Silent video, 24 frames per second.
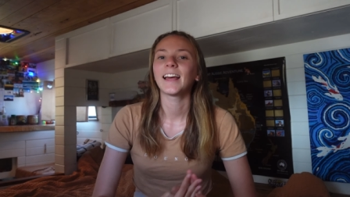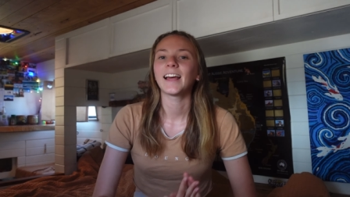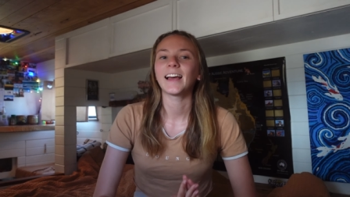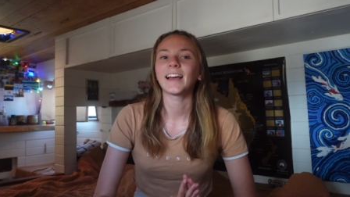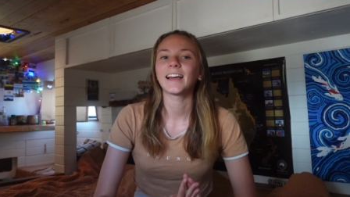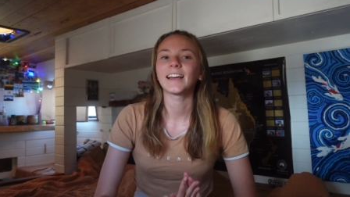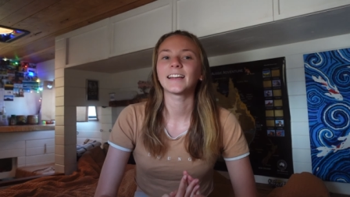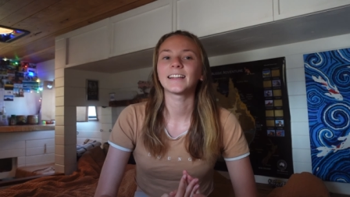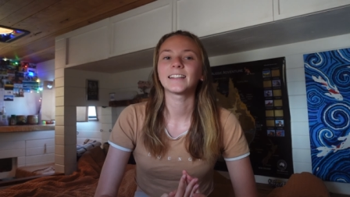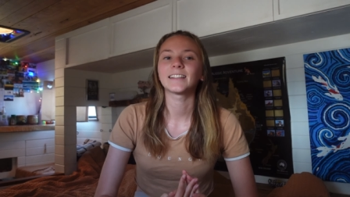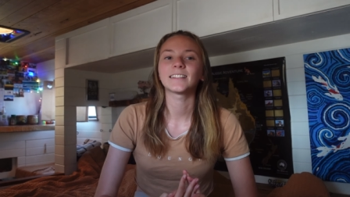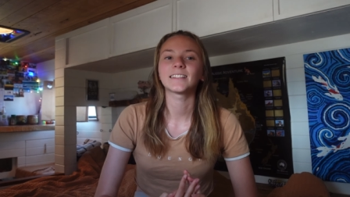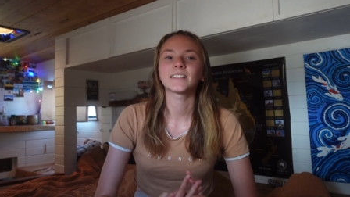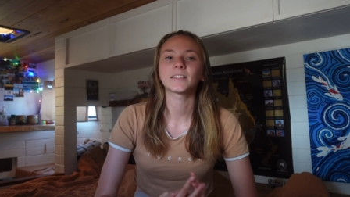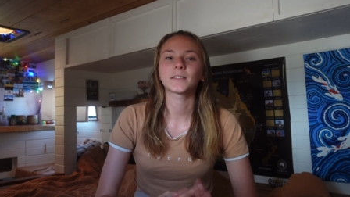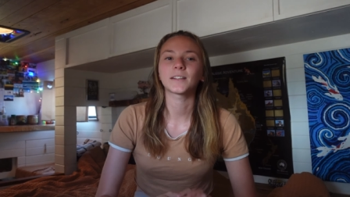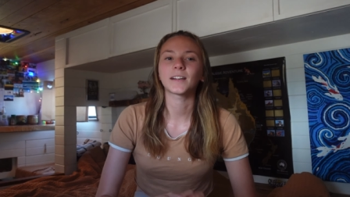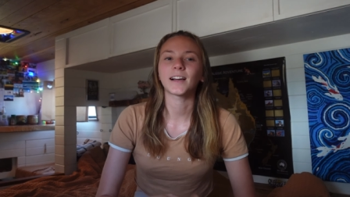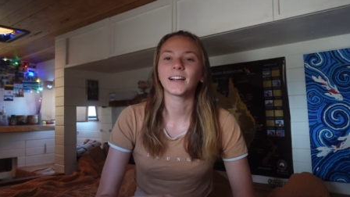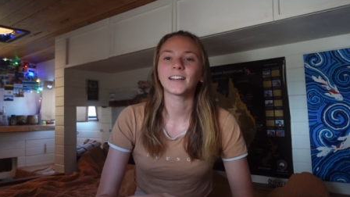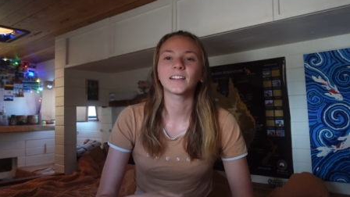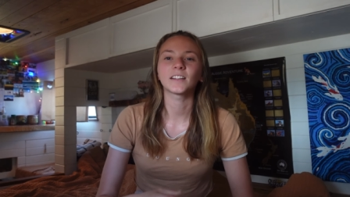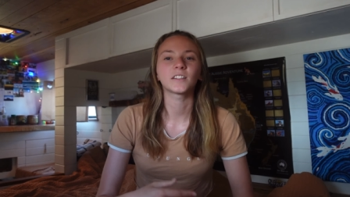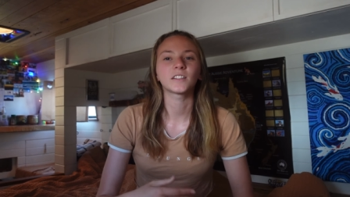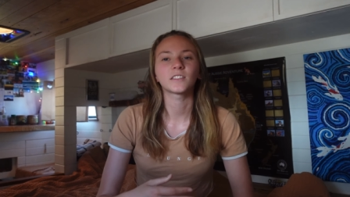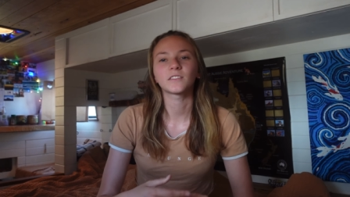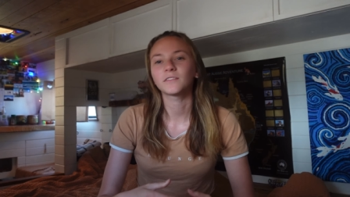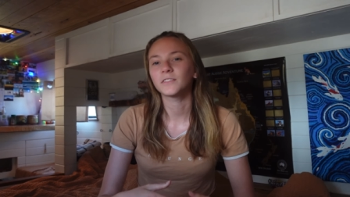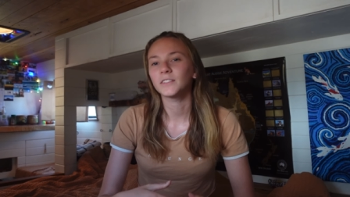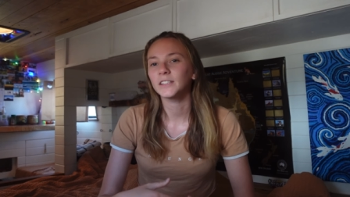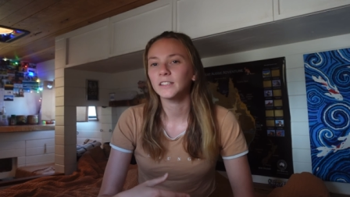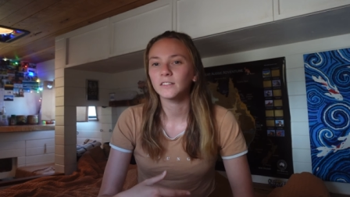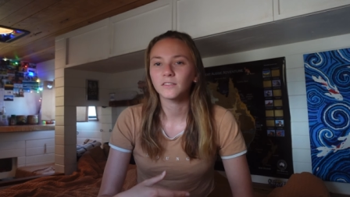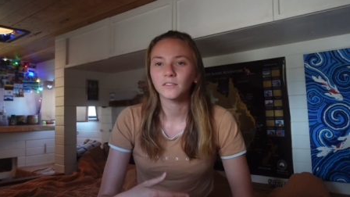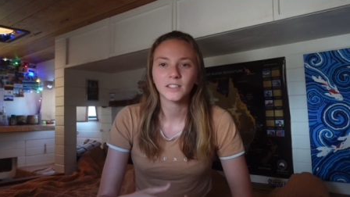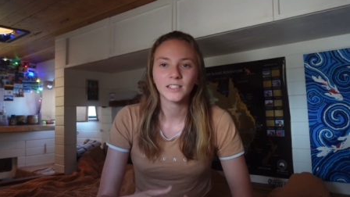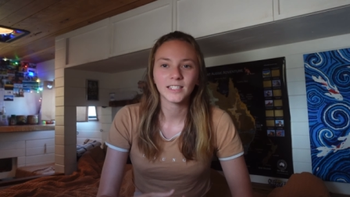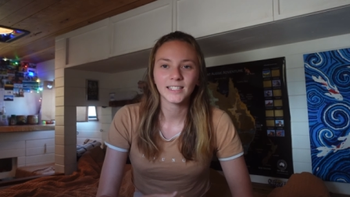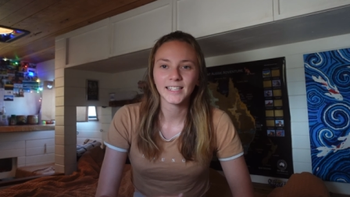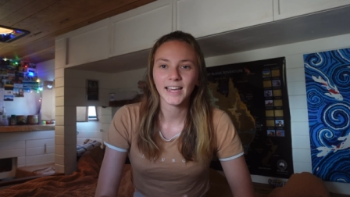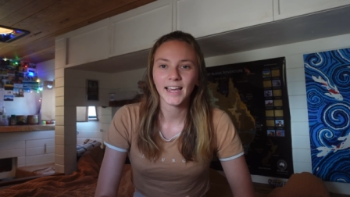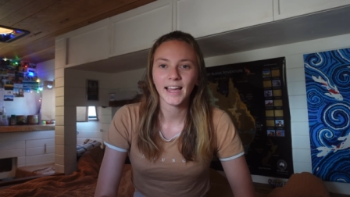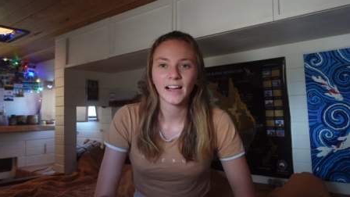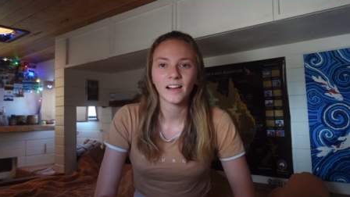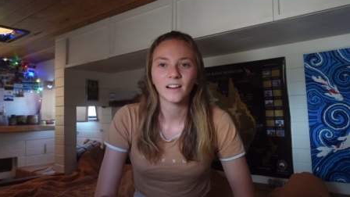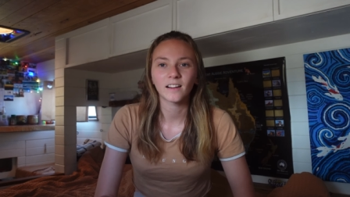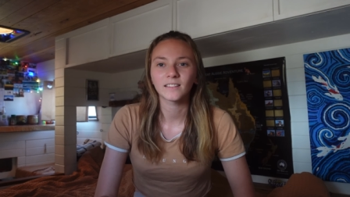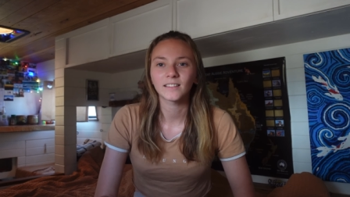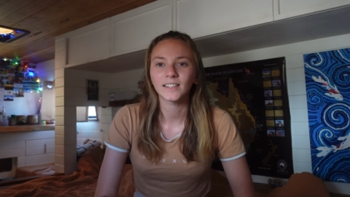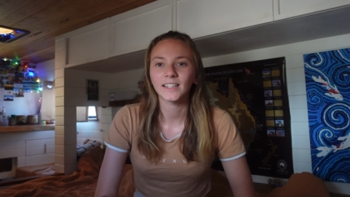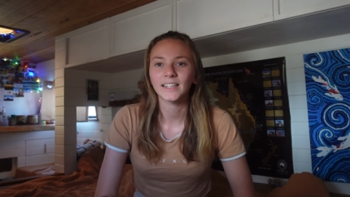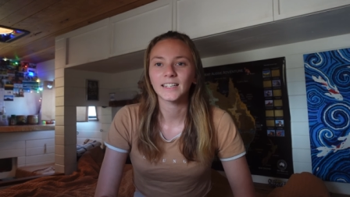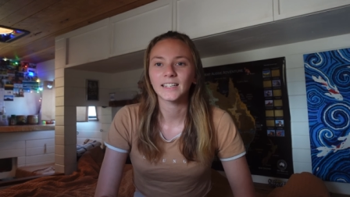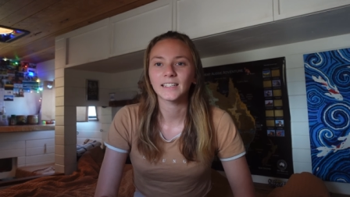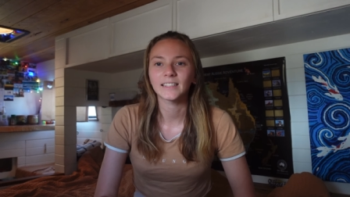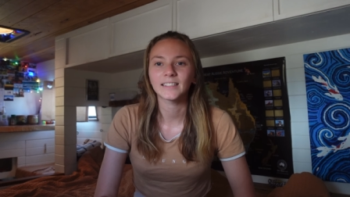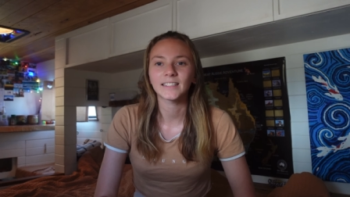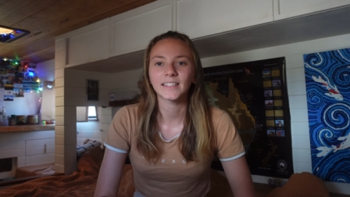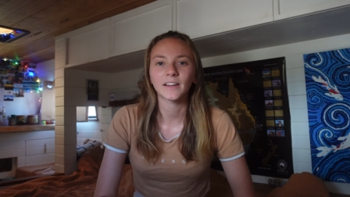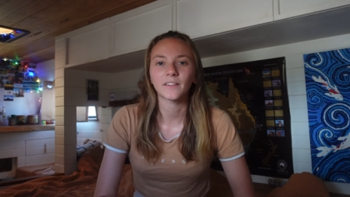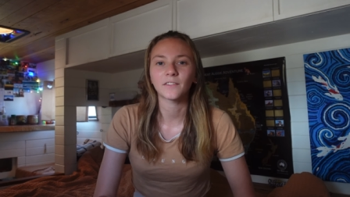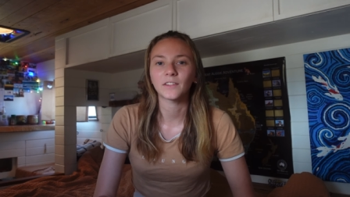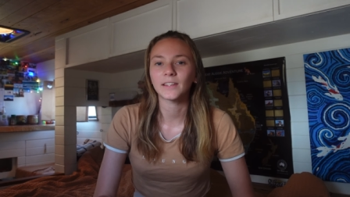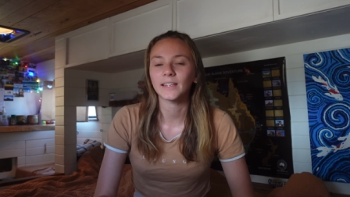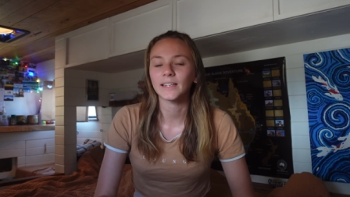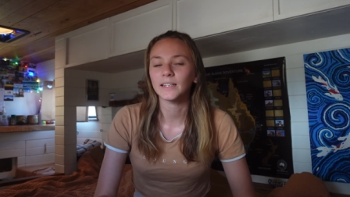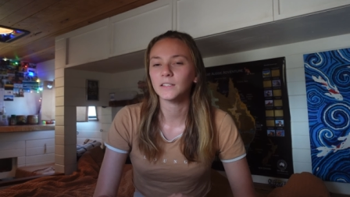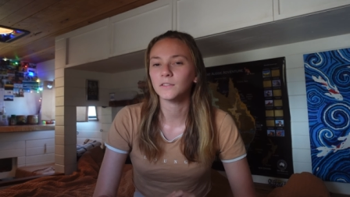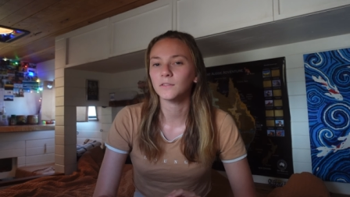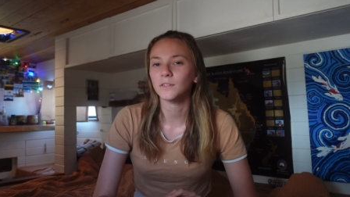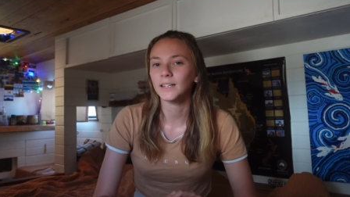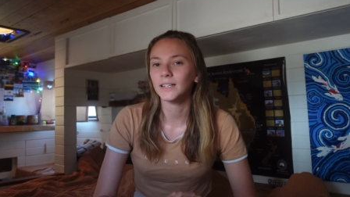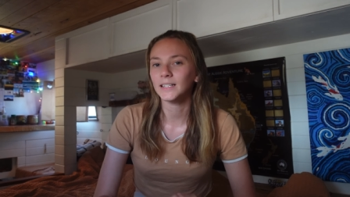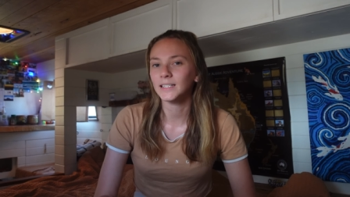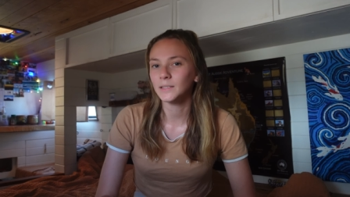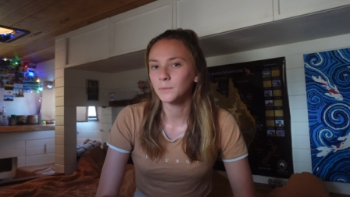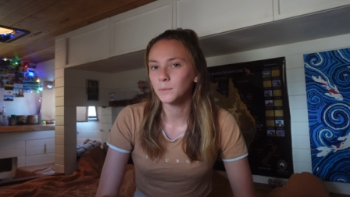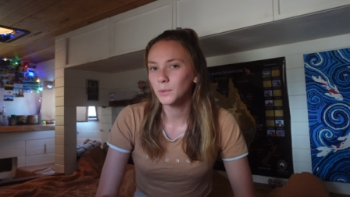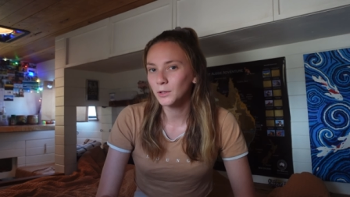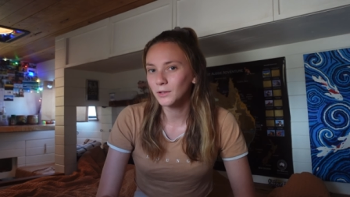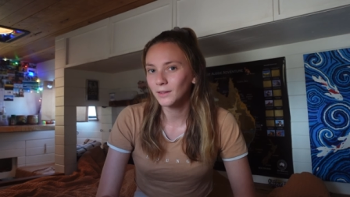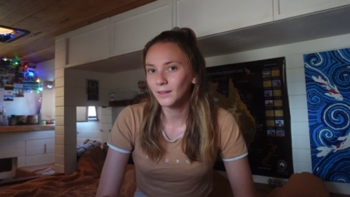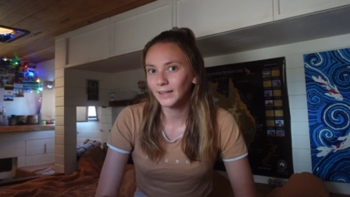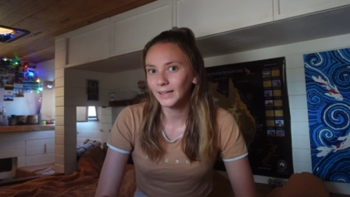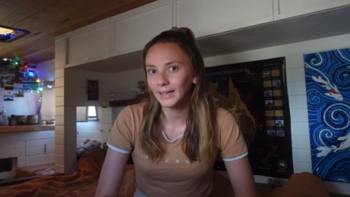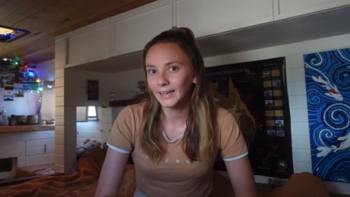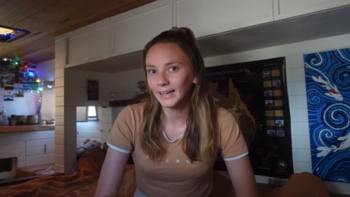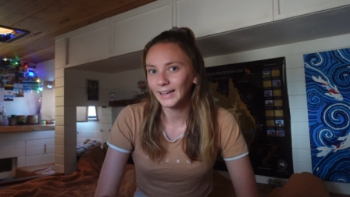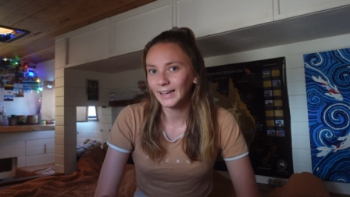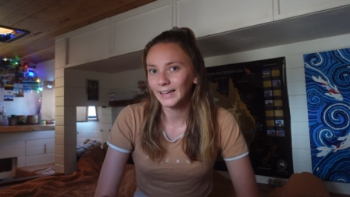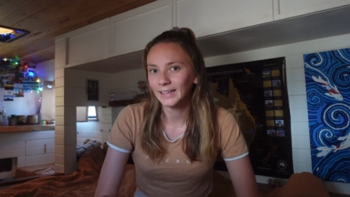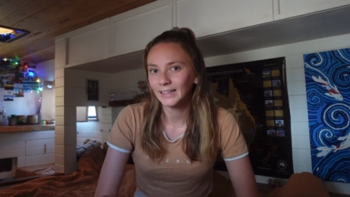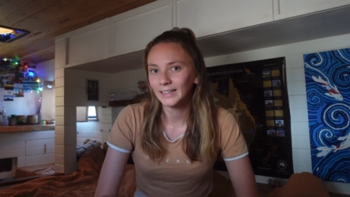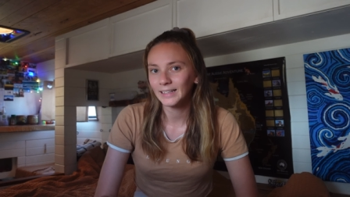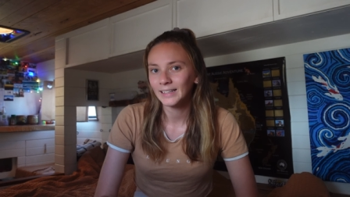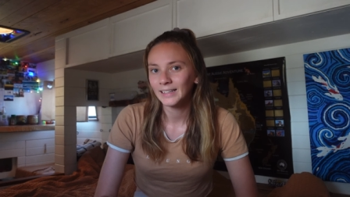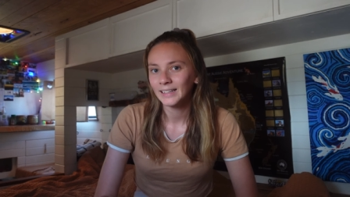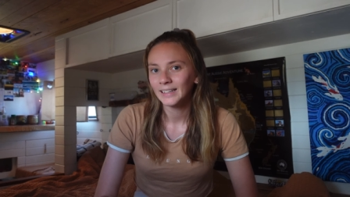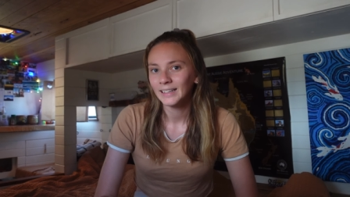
and kind of got a feel for the town and everything's running smoothly again,